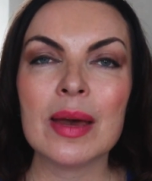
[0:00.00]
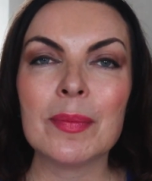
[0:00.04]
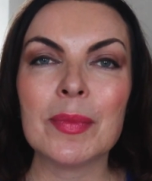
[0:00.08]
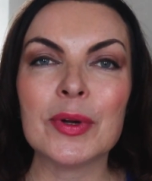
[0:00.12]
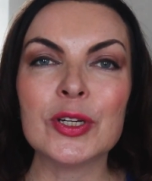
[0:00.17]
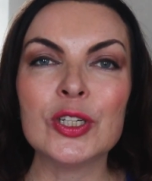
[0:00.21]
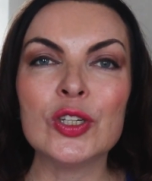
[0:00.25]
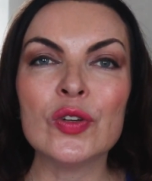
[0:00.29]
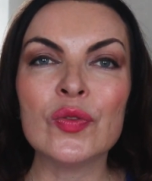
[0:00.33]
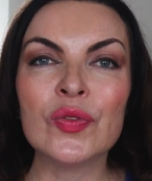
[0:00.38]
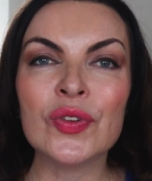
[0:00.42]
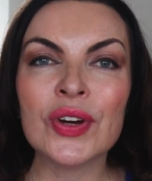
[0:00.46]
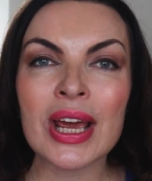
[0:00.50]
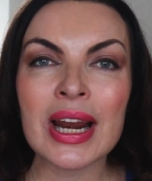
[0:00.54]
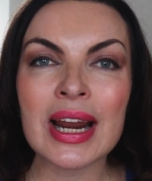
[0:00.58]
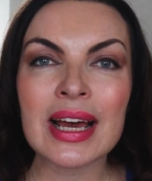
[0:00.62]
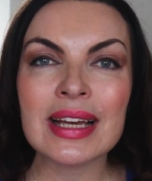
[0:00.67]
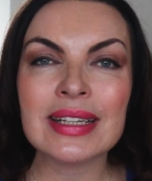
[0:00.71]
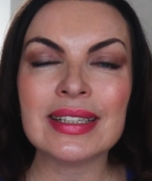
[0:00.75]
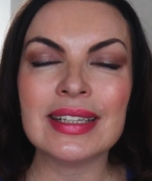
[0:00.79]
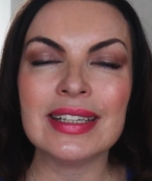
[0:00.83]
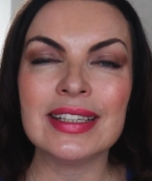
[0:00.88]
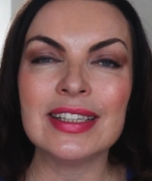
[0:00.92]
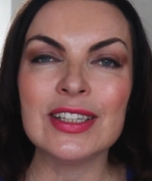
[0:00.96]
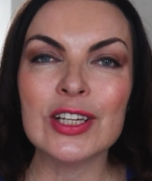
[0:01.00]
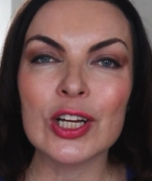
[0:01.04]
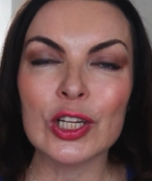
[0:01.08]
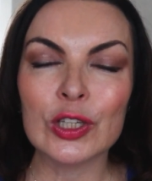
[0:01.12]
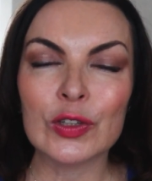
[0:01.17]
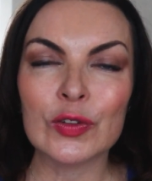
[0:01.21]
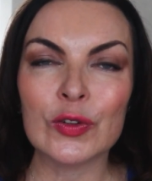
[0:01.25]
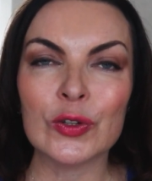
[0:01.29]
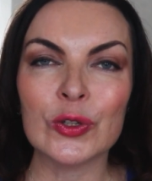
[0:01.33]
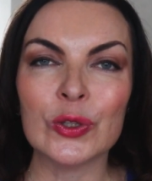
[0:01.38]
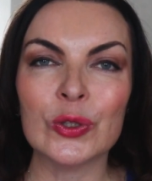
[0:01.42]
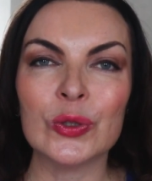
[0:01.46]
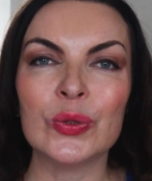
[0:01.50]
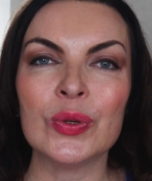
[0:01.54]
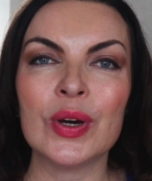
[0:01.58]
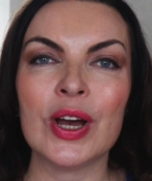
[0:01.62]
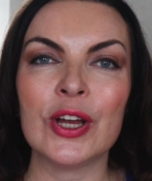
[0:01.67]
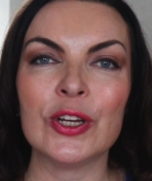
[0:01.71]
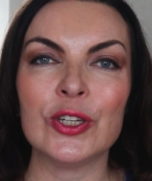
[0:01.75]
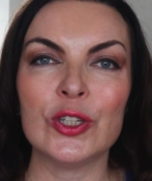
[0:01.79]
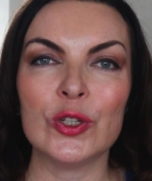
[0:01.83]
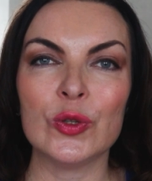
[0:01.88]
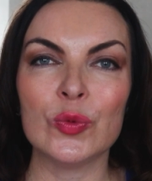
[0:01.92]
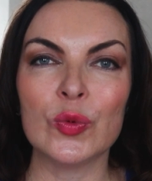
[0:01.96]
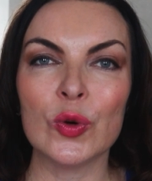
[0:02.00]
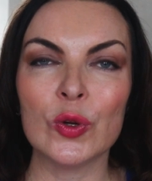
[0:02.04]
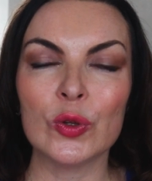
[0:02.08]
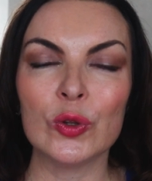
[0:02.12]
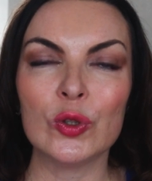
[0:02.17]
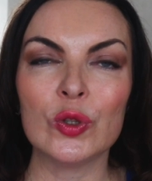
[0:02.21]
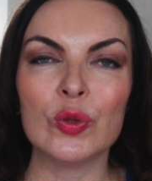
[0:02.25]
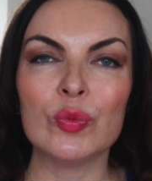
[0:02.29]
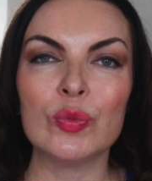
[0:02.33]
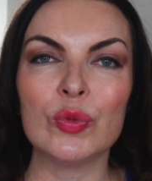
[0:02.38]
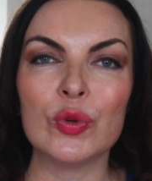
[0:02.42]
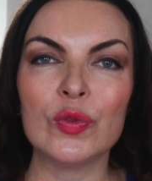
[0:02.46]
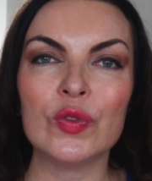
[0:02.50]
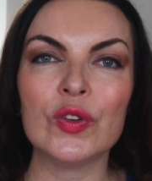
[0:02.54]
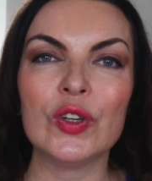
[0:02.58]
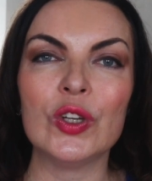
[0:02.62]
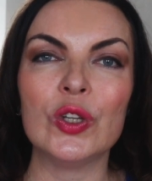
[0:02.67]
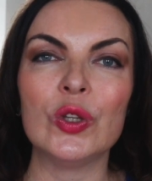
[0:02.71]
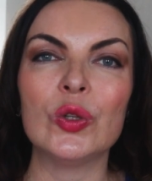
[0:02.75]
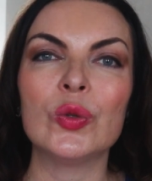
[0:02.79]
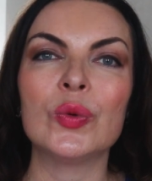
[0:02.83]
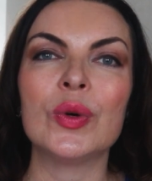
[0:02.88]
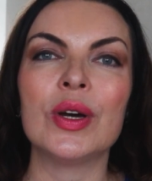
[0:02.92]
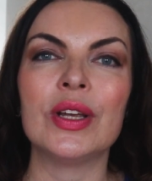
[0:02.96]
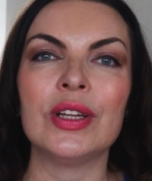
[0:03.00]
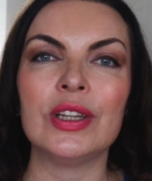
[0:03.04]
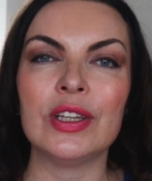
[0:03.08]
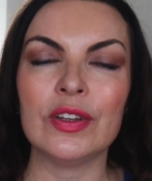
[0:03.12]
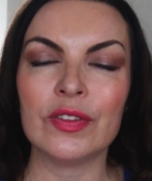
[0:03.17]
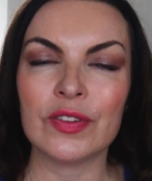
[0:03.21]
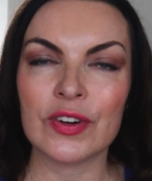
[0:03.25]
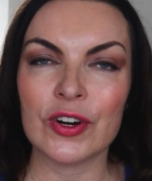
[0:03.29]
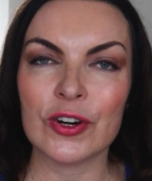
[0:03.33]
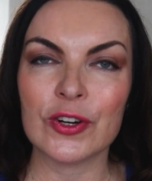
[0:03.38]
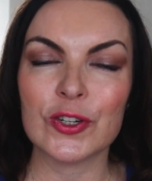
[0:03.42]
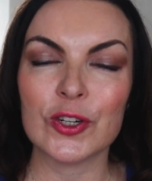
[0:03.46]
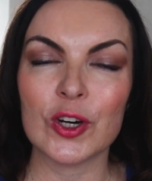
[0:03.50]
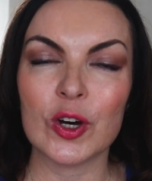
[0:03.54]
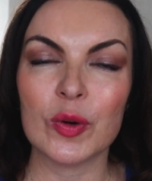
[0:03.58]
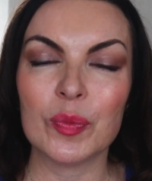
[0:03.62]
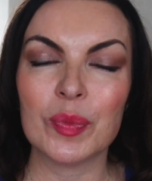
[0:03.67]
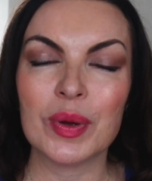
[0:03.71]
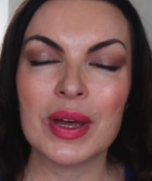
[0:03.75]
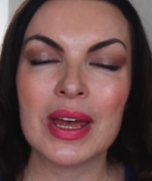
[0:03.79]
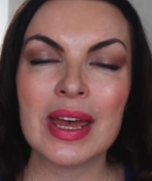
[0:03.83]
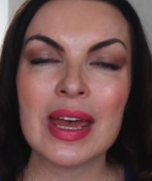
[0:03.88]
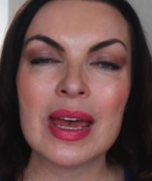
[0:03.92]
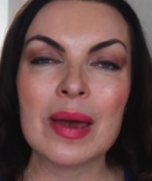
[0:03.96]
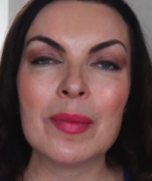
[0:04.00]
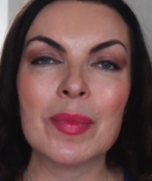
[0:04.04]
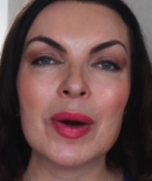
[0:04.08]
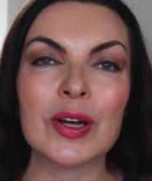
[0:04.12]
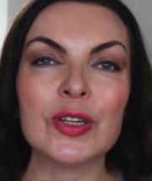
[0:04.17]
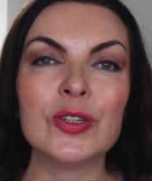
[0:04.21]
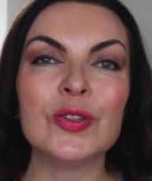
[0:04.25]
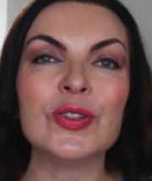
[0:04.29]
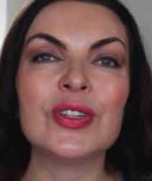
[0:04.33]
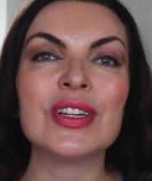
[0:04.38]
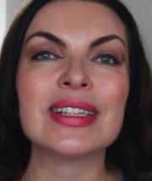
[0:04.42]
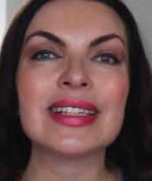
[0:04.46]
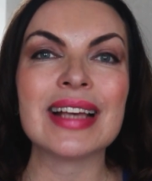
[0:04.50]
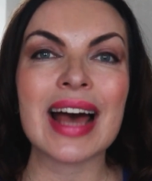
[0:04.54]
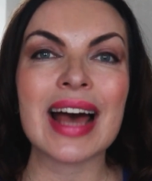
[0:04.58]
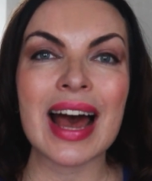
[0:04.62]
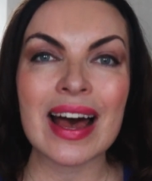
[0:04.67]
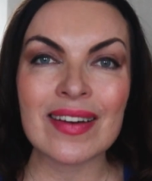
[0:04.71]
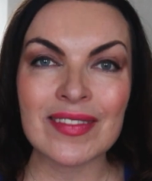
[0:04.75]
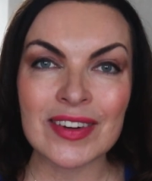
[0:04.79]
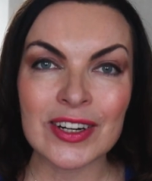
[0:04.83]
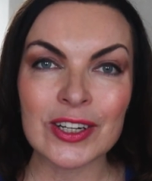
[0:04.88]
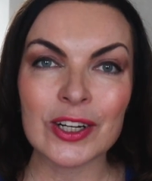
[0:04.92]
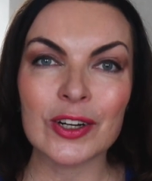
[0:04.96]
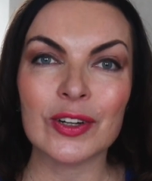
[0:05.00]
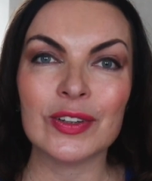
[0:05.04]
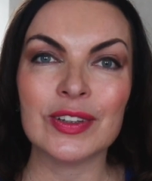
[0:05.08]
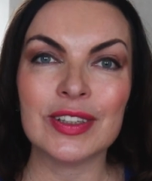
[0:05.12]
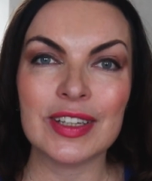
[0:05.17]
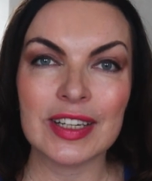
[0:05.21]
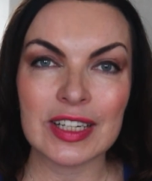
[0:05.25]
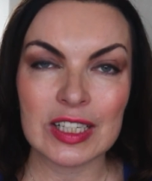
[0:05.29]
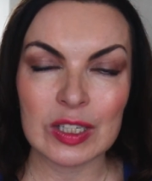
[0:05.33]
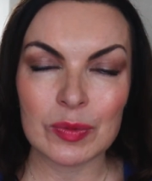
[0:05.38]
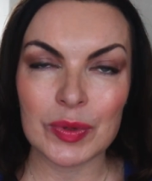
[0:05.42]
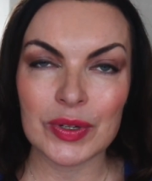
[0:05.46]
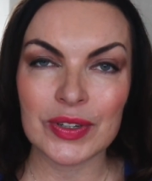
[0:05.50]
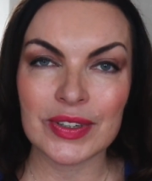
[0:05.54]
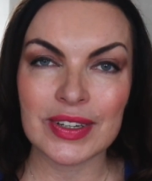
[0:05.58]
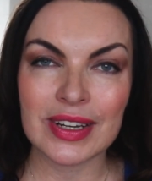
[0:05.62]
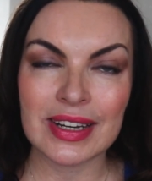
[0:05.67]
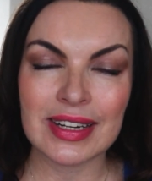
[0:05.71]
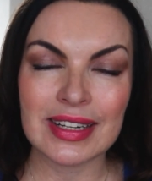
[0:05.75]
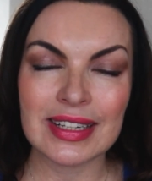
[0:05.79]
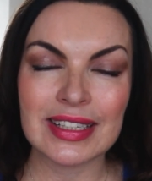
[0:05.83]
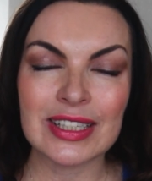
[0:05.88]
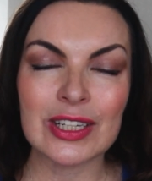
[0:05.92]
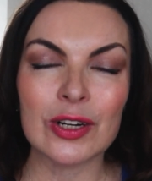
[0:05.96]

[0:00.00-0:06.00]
but you've realized it's not for you and you want to move into a different job, but you just haven't got the experience.